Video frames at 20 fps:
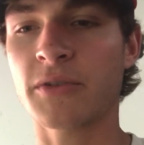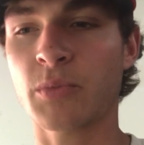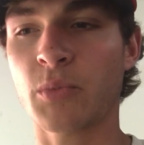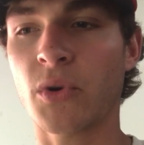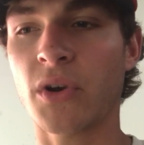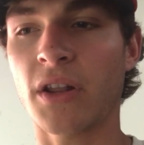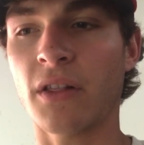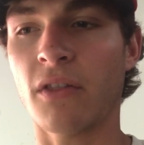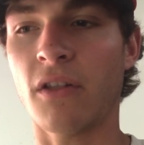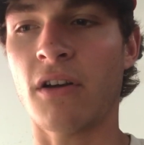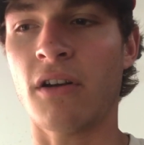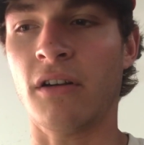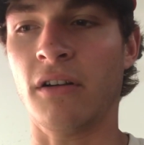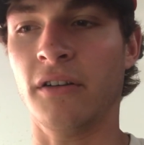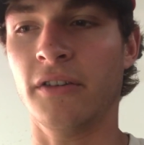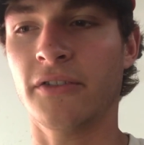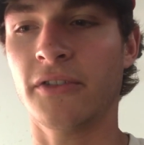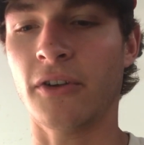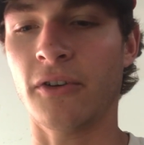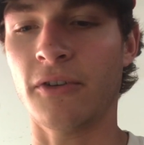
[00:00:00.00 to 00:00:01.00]
pretty
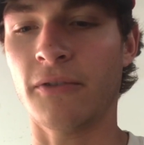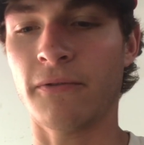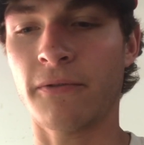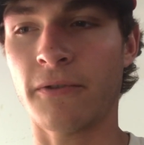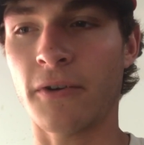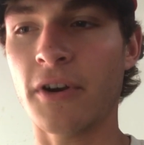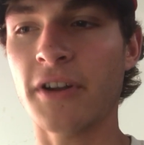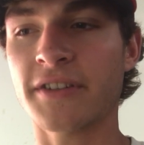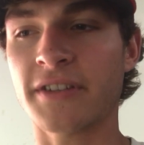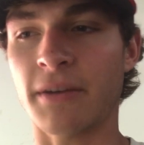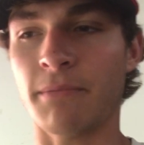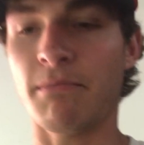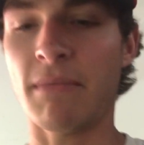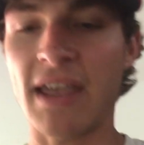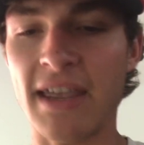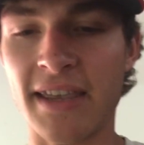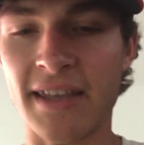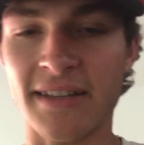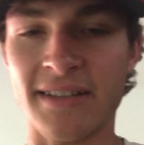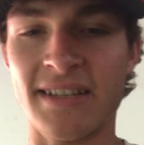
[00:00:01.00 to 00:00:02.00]
long. So for it to
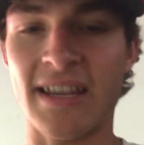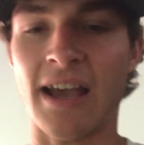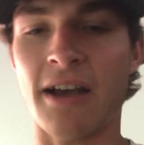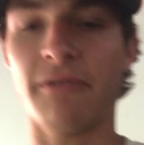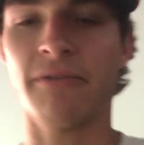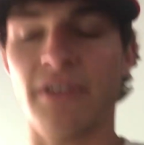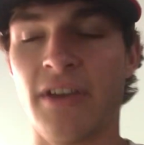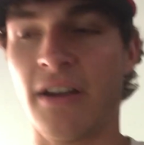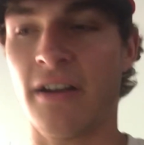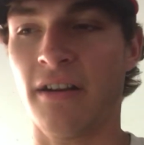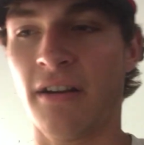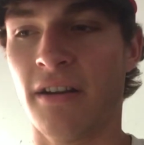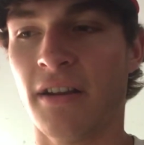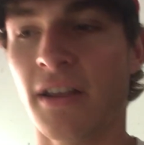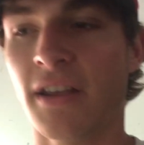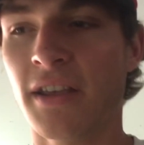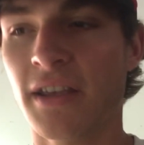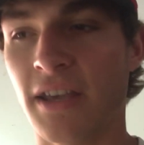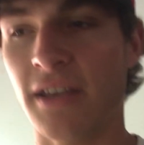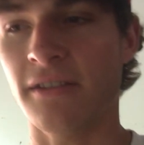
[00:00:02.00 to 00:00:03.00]
make it down there
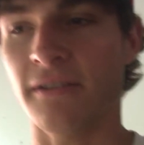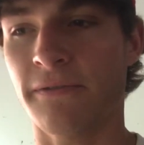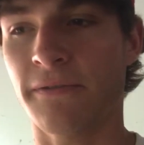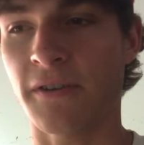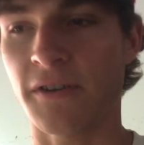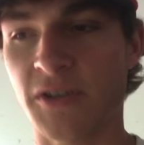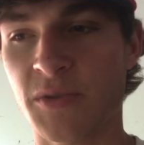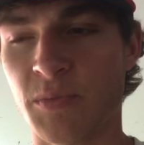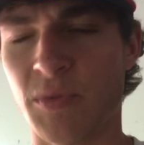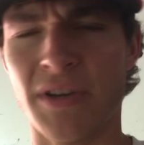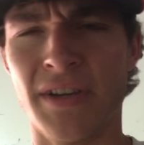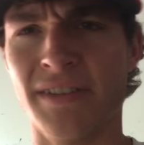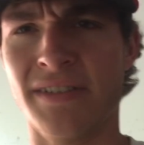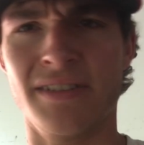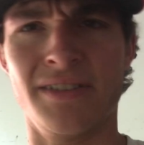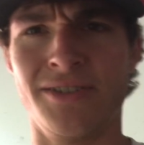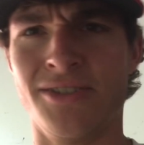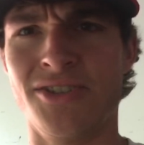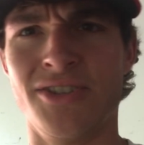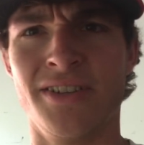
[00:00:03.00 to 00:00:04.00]
in the first
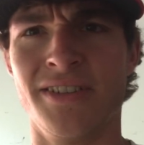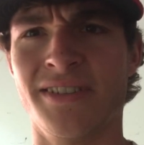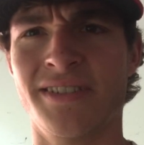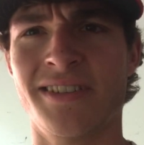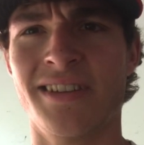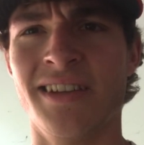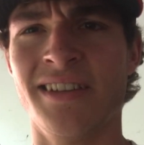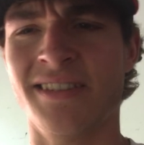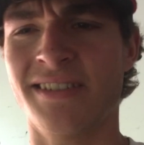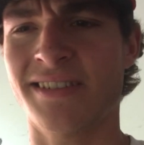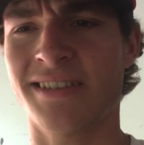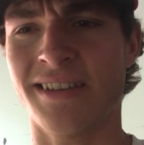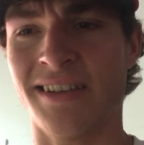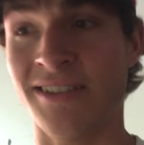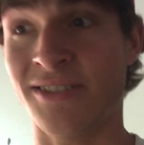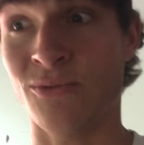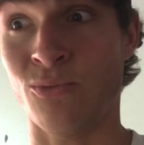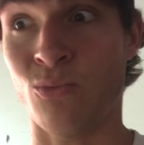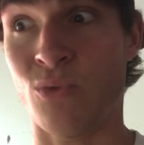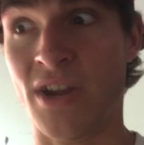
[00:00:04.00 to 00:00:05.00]
place is just,
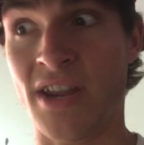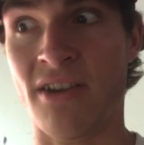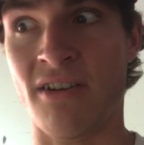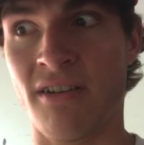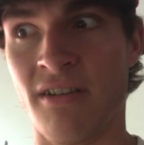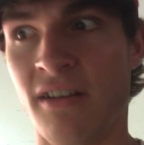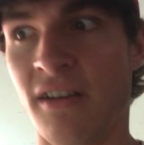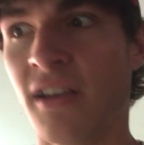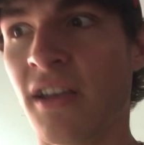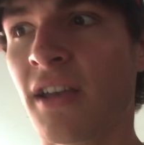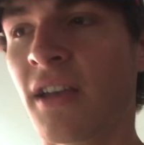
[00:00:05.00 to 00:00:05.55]
it's weird.